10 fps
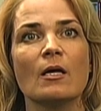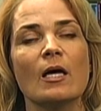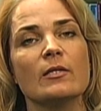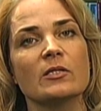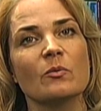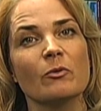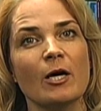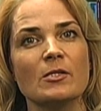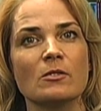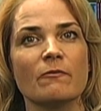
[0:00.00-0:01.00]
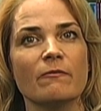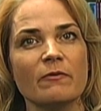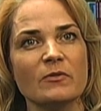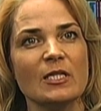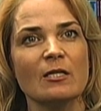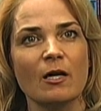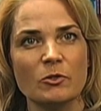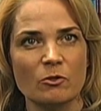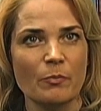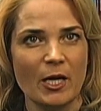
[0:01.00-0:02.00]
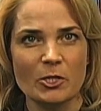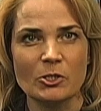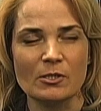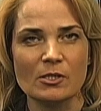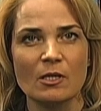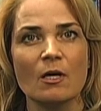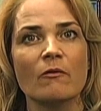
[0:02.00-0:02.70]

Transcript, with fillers: and is comprised of 1,500 patients